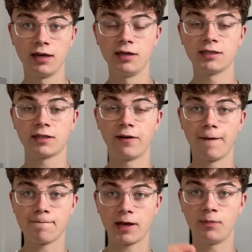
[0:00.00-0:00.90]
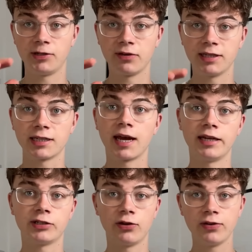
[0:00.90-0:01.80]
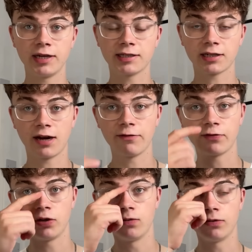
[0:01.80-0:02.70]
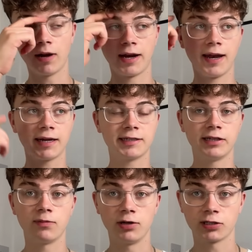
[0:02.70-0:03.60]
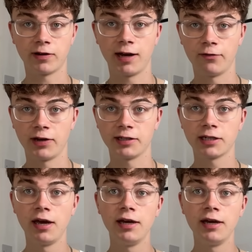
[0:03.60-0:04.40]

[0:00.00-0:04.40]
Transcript: So I'll be doing this again in 2 years' time for you all, and next year there'll be lots of A-level videos.